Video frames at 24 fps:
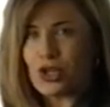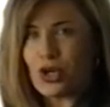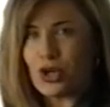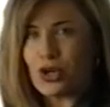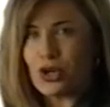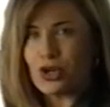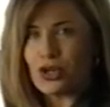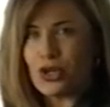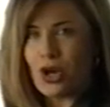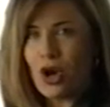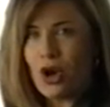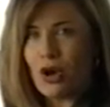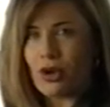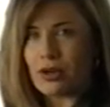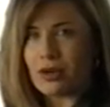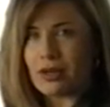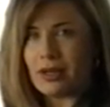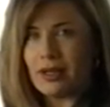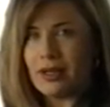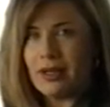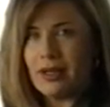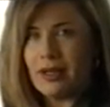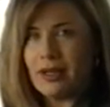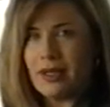is turned
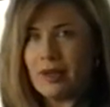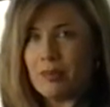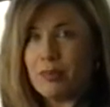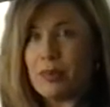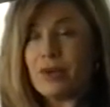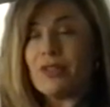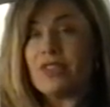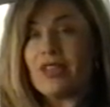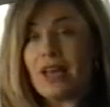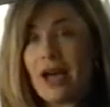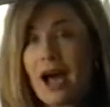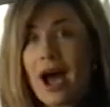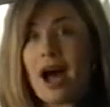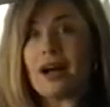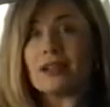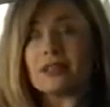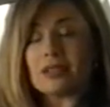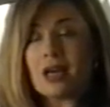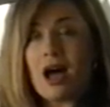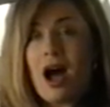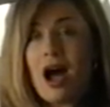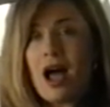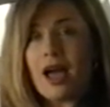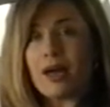on, but there
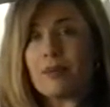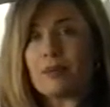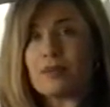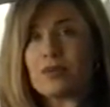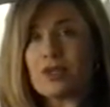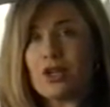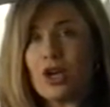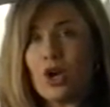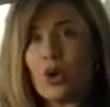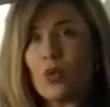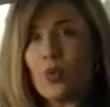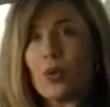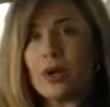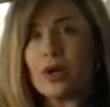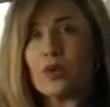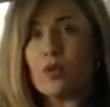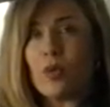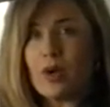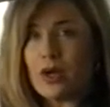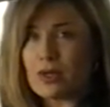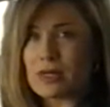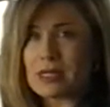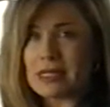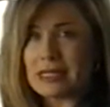are times
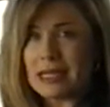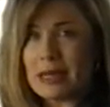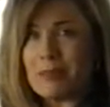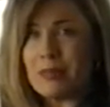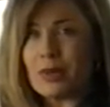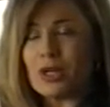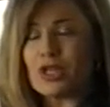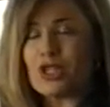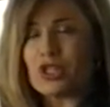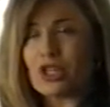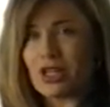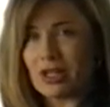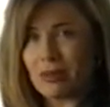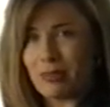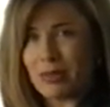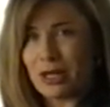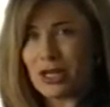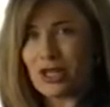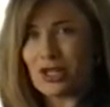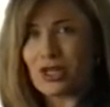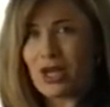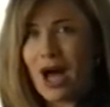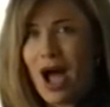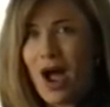when wheel slippage can
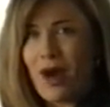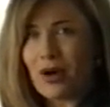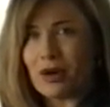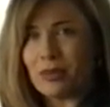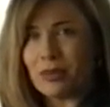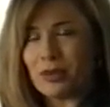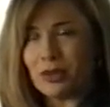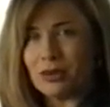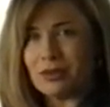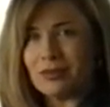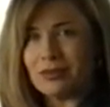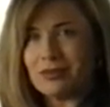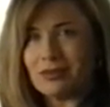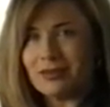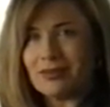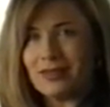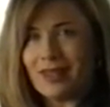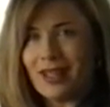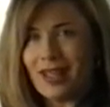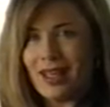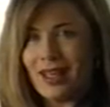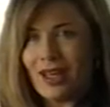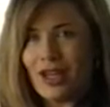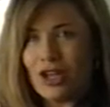be desirable.
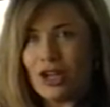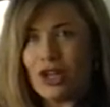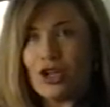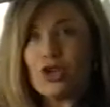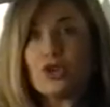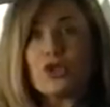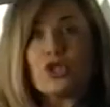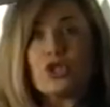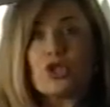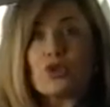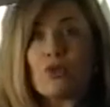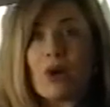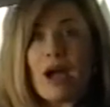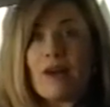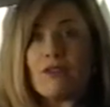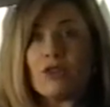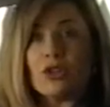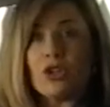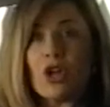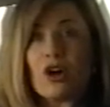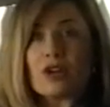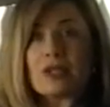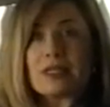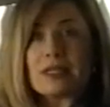Loose
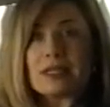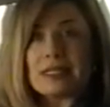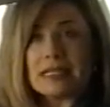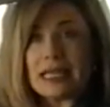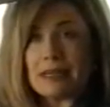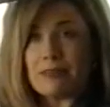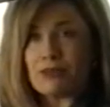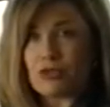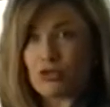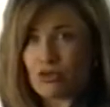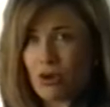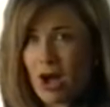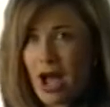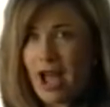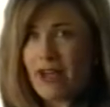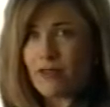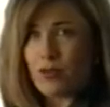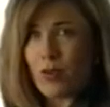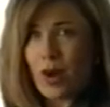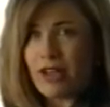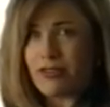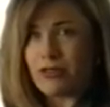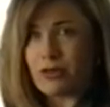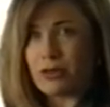gravel on a steep
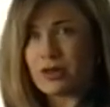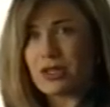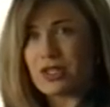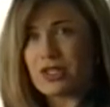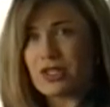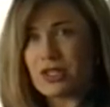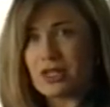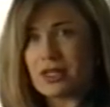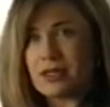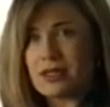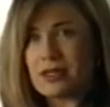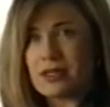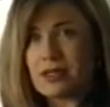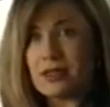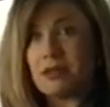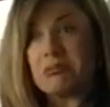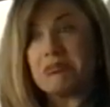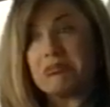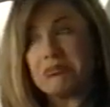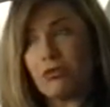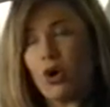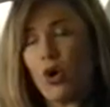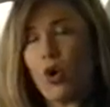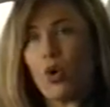driveway, for instance,
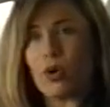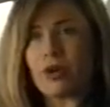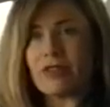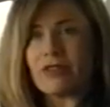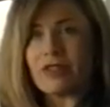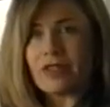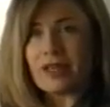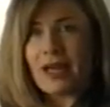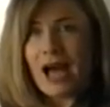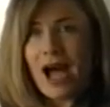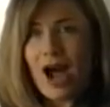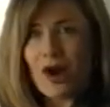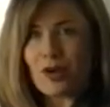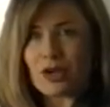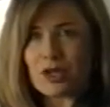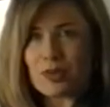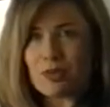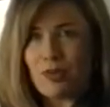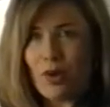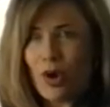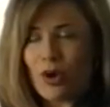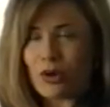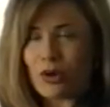or if the car is